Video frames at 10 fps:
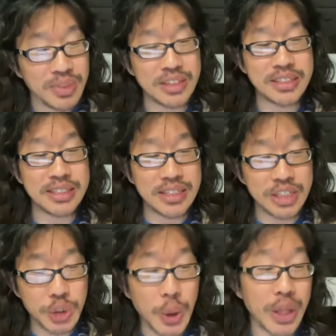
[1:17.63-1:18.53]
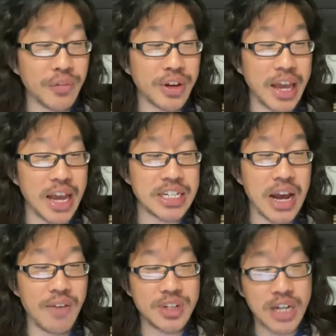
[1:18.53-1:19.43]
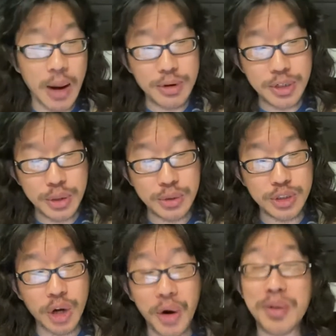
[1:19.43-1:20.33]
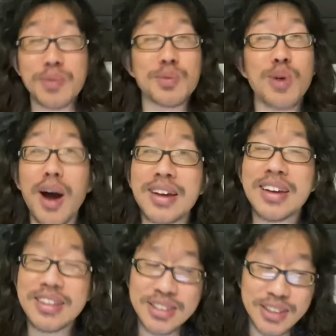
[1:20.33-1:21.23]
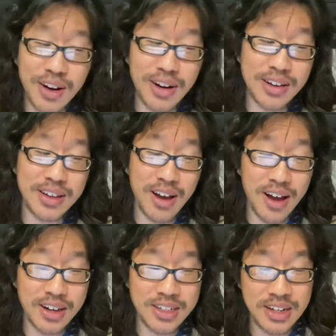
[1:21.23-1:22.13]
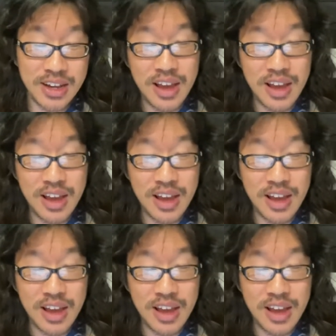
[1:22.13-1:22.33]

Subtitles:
This is the trailer for KGF Chapter 2 starring rocking star Yash,